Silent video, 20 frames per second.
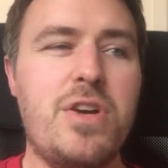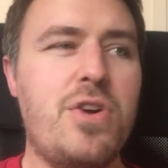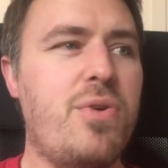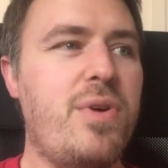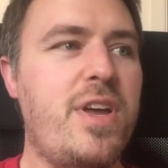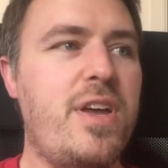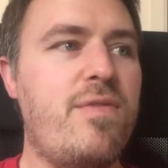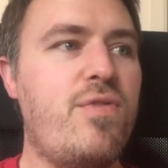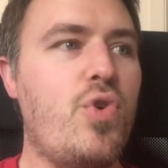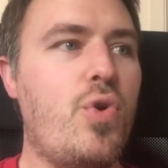
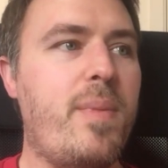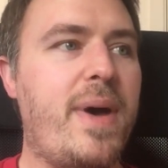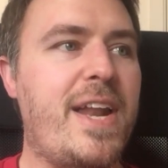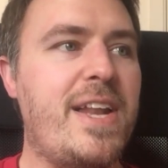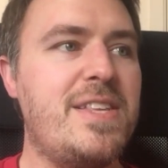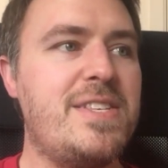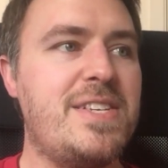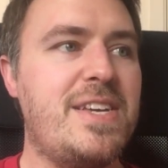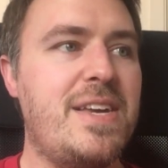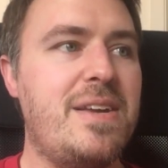degree of
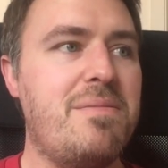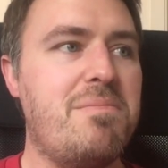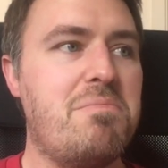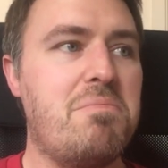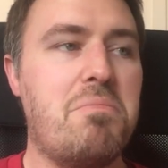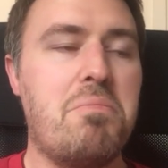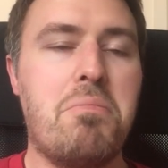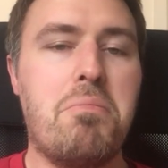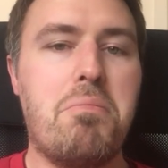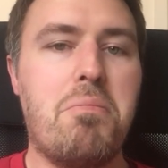normality.
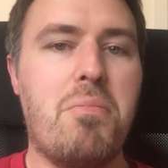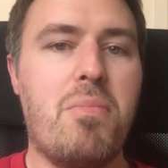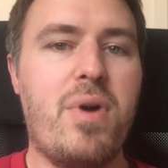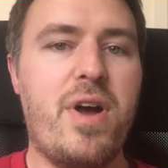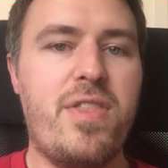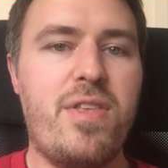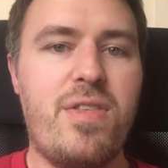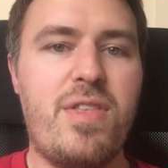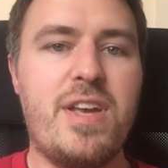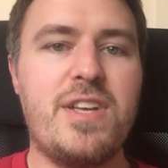
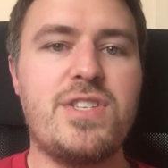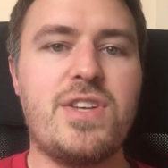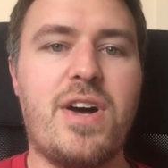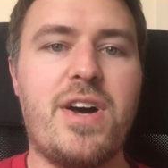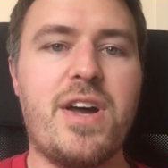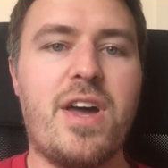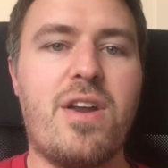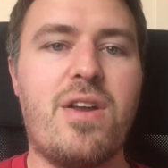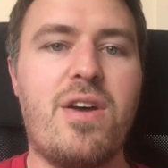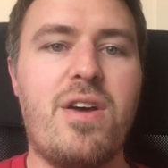Whether things
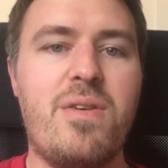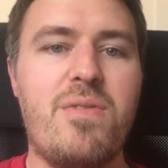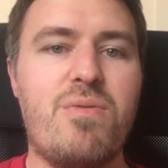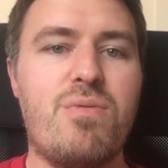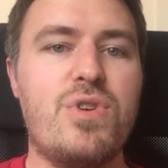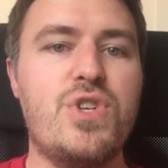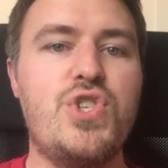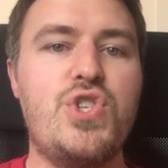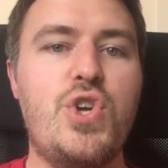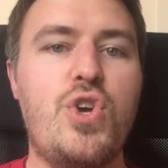are going to
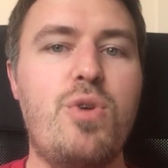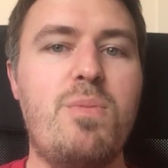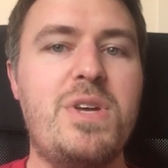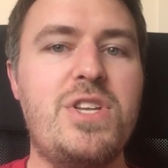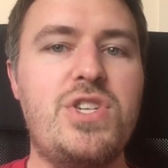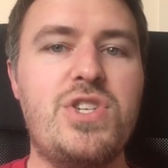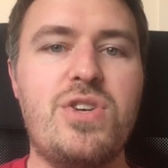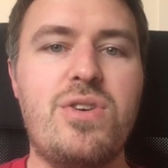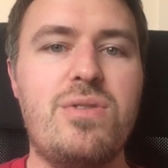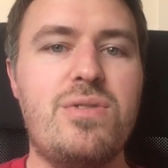resume
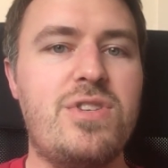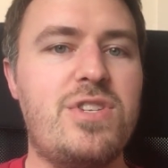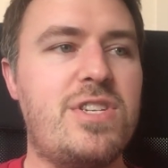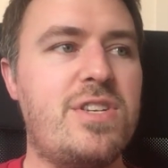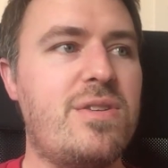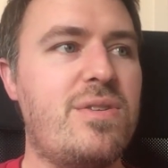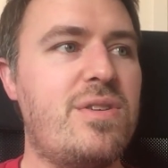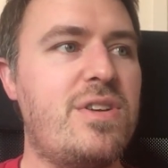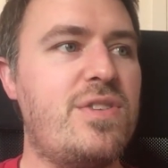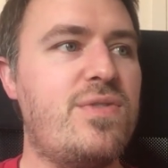in June
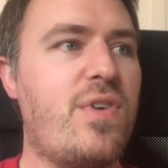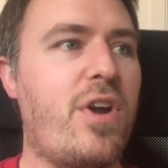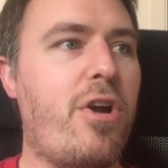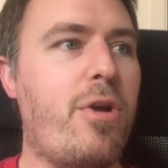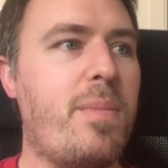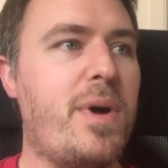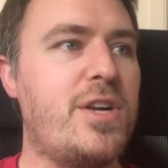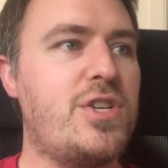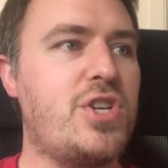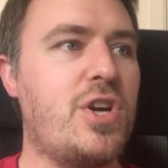still is
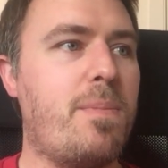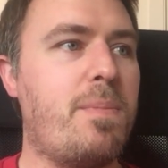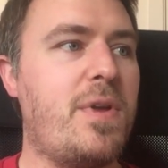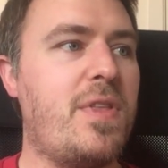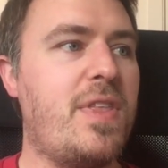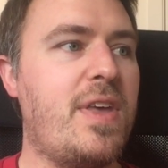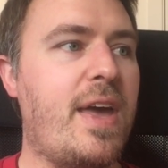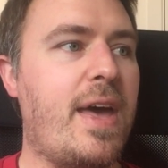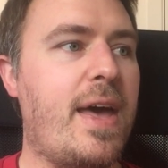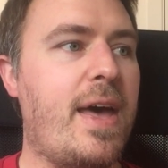very much up
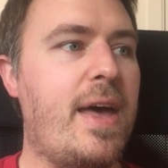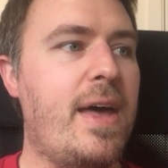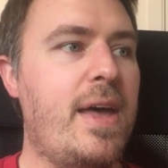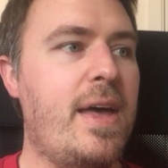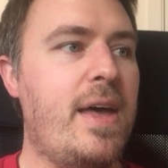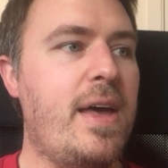in the air.